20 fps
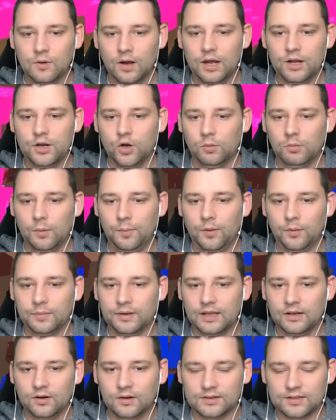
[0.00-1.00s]
what a normal
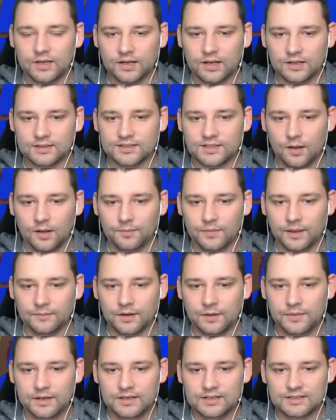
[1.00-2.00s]
pumpkin looks like on top then.
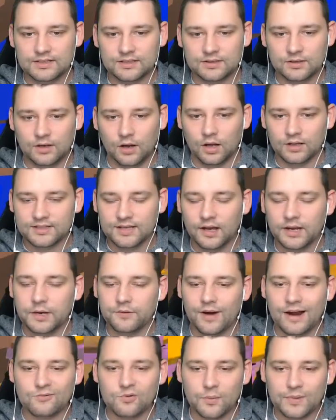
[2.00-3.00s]
Let me just, I'll turn it
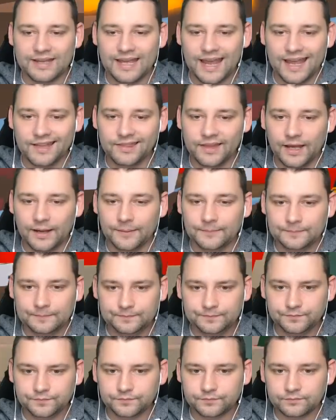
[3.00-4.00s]
around when we get in there.
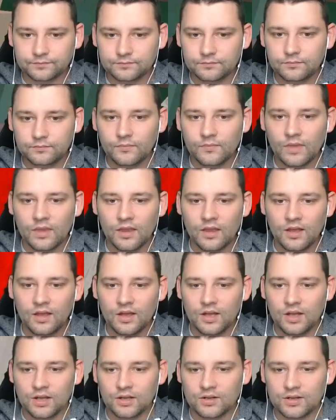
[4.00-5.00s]

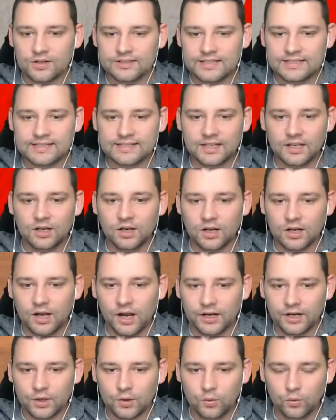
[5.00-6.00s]
Because this is going to look
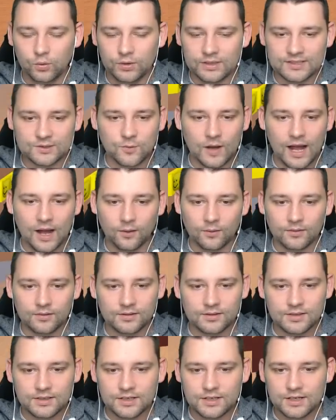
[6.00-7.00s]
kind of cool as well.
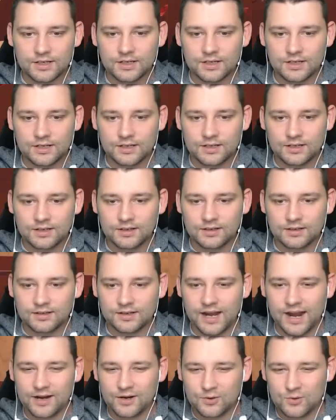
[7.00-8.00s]

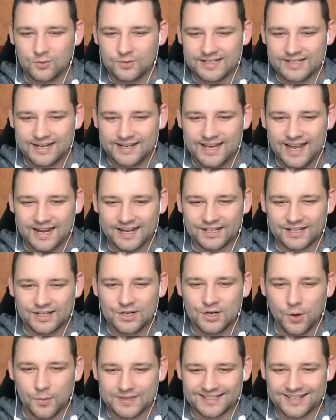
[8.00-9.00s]
Kind of cool, Seniac.
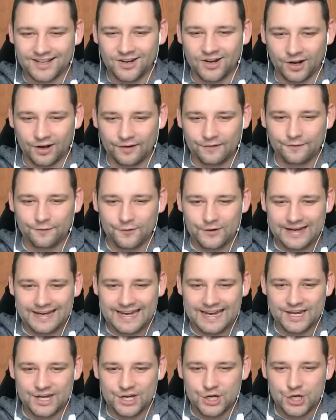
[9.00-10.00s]
You know it's going to look
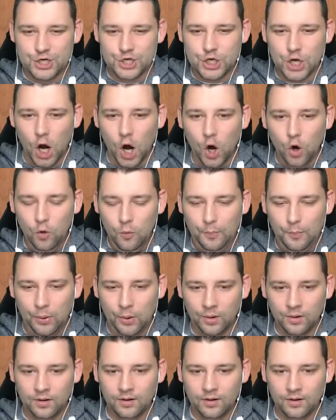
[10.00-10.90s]
freaking dope.